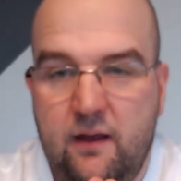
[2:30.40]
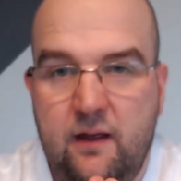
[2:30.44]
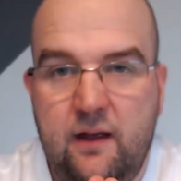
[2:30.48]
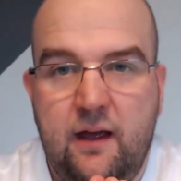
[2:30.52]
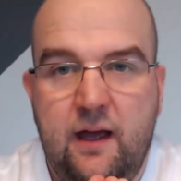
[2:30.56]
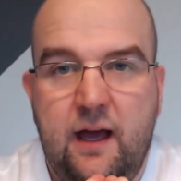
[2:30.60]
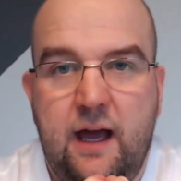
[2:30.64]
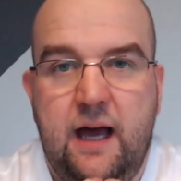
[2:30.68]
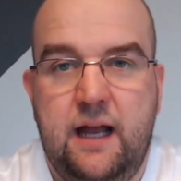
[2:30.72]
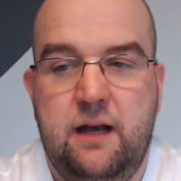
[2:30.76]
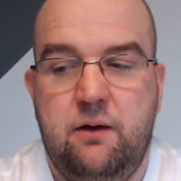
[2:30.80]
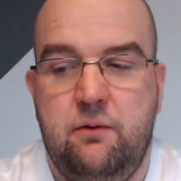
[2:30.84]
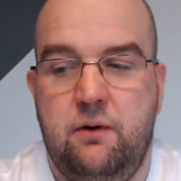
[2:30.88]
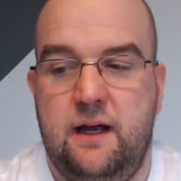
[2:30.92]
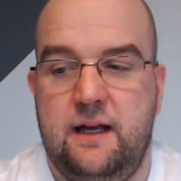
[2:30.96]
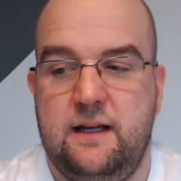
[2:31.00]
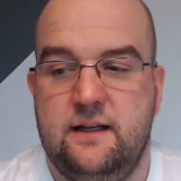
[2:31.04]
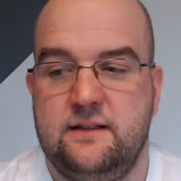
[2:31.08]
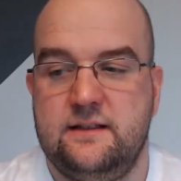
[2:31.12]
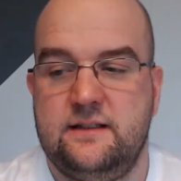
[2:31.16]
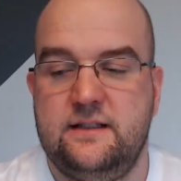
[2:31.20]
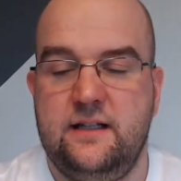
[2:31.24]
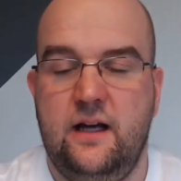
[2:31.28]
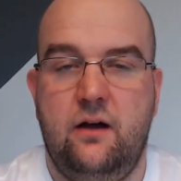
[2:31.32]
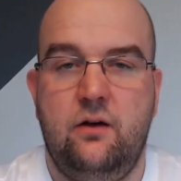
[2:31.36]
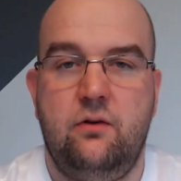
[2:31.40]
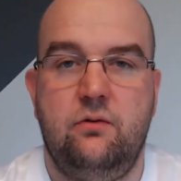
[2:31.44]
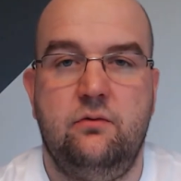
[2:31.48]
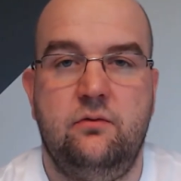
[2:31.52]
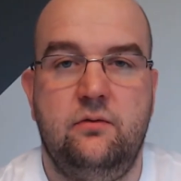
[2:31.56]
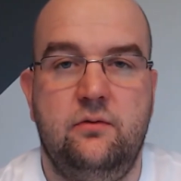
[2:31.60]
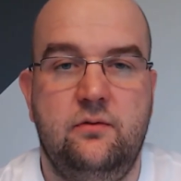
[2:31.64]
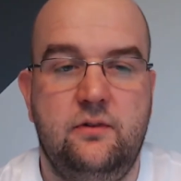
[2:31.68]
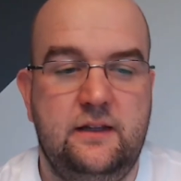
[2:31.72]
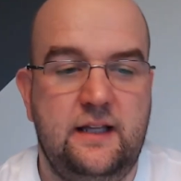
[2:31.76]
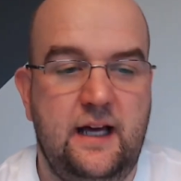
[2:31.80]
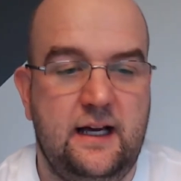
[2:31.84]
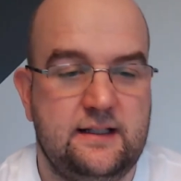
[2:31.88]
Anyway, so
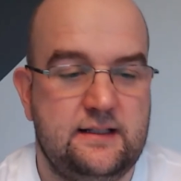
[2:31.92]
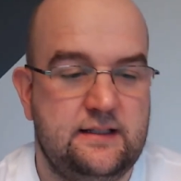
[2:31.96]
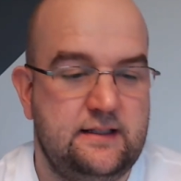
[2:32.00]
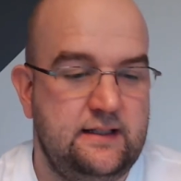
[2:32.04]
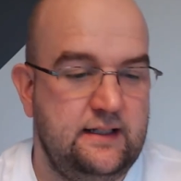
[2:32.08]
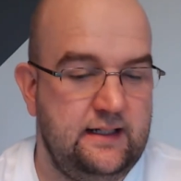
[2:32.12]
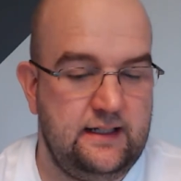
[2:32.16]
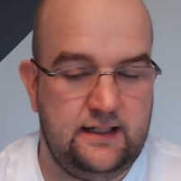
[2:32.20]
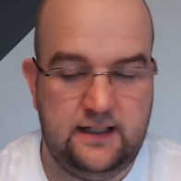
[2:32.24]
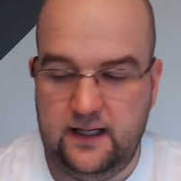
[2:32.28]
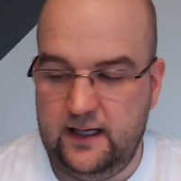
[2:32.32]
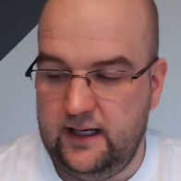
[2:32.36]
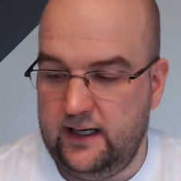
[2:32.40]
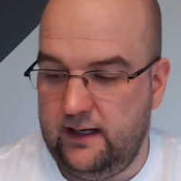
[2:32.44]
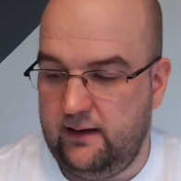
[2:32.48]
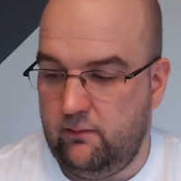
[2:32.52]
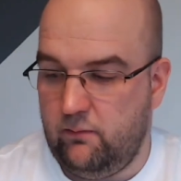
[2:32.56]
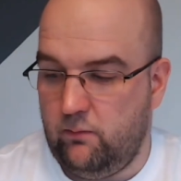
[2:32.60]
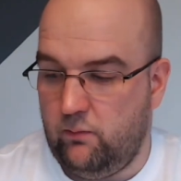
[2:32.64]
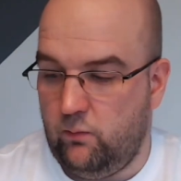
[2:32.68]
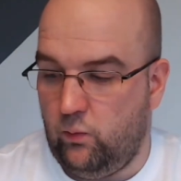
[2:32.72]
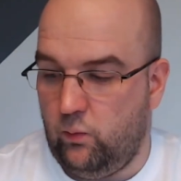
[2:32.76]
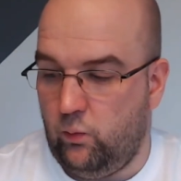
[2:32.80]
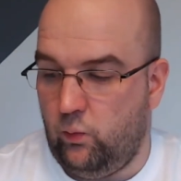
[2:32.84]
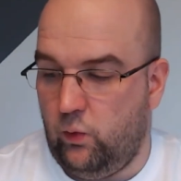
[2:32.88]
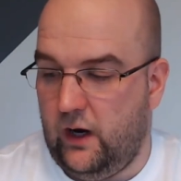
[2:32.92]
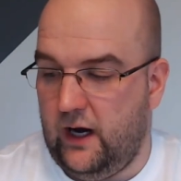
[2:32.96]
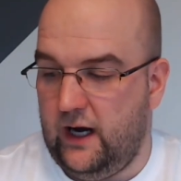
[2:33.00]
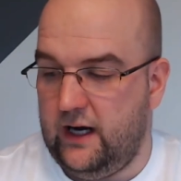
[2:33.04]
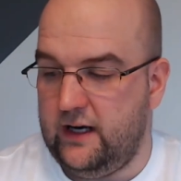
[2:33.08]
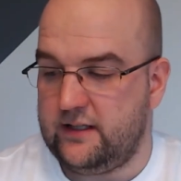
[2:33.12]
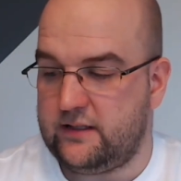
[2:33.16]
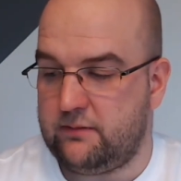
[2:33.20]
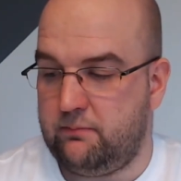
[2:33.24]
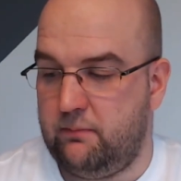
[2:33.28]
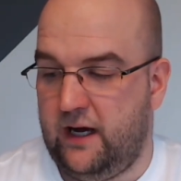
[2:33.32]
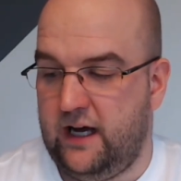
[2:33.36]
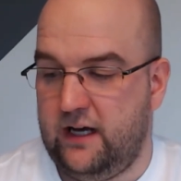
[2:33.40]
that's the uh,
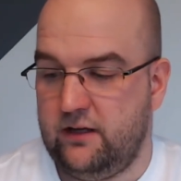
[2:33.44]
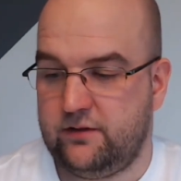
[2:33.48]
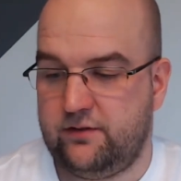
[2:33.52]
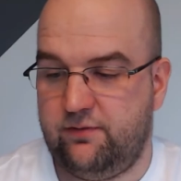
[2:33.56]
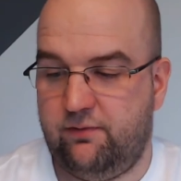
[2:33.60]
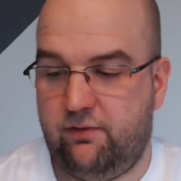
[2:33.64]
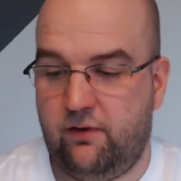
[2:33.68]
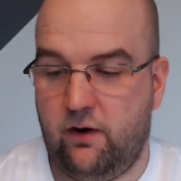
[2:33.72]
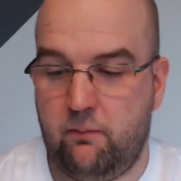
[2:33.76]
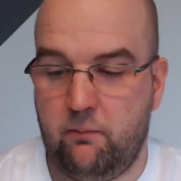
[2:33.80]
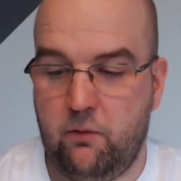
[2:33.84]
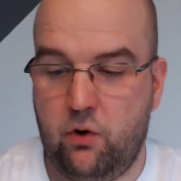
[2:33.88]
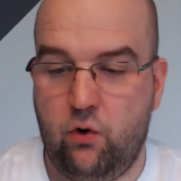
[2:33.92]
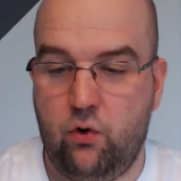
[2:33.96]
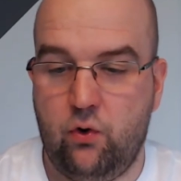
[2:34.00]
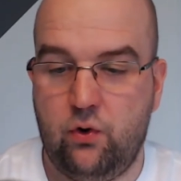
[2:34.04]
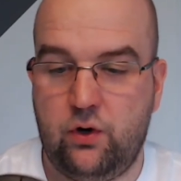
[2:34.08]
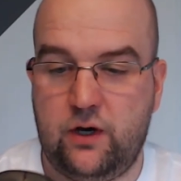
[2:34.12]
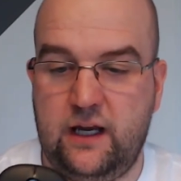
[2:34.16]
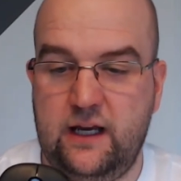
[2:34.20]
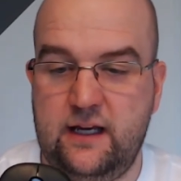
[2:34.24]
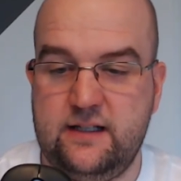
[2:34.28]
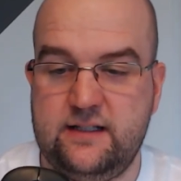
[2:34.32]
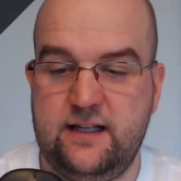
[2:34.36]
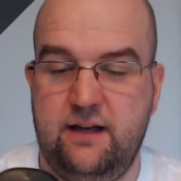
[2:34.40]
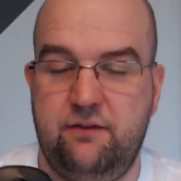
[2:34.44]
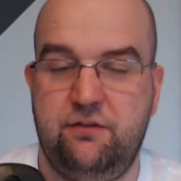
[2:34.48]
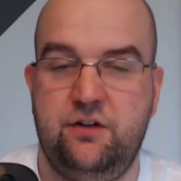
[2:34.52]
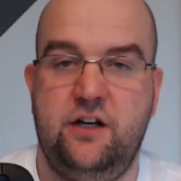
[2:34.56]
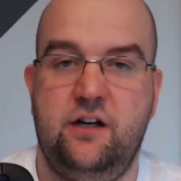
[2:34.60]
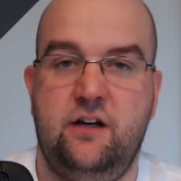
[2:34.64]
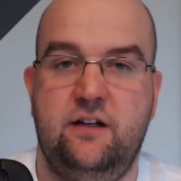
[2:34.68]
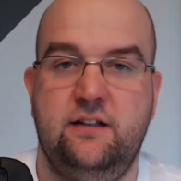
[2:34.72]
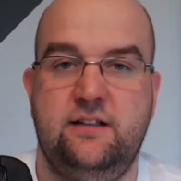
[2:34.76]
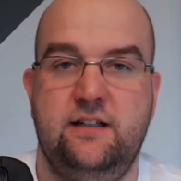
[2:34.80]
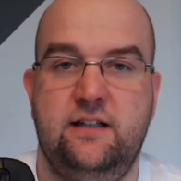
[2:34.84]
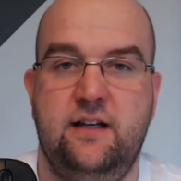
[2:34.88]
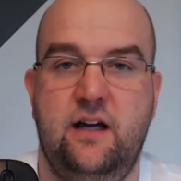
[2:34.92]
wireless mouse from AUKEY,
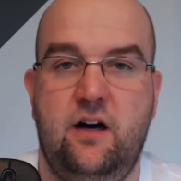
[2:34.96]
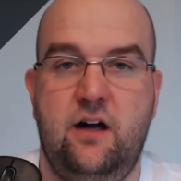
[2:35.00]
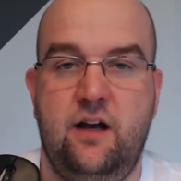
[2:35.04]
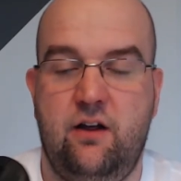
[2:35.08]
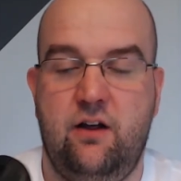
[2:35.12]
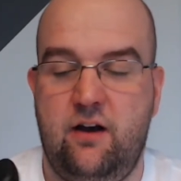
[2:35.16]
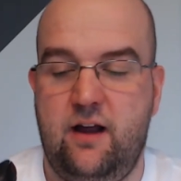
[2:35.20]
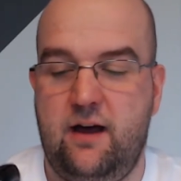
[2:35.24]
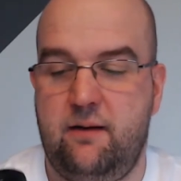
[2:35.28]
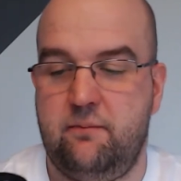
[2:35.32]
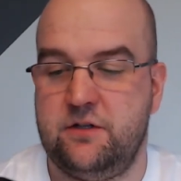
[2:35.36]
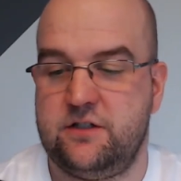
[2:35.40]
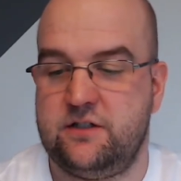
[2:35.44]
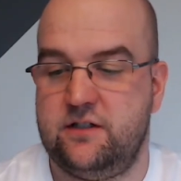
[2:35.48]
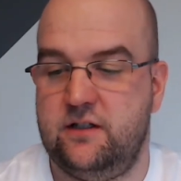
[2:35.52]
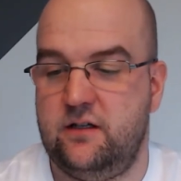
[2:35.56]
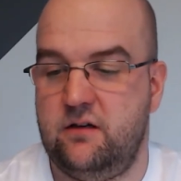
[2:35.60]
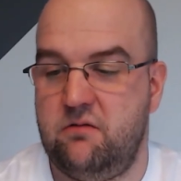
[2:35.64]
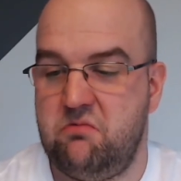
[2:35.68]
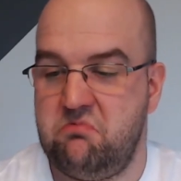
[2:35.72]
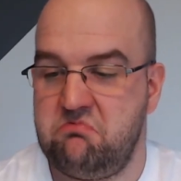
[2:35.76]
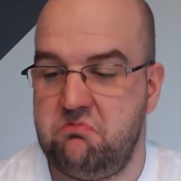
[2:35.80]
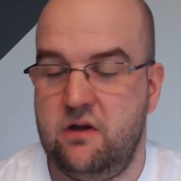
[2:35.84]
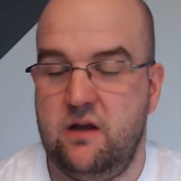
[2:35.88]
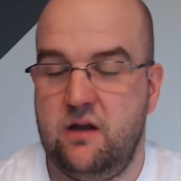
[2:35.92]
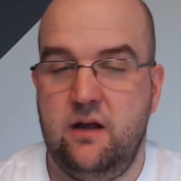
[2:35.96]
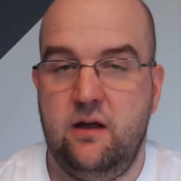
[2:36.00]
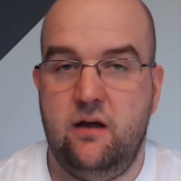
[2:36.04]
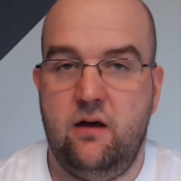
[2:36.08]
7.99 on Amazon.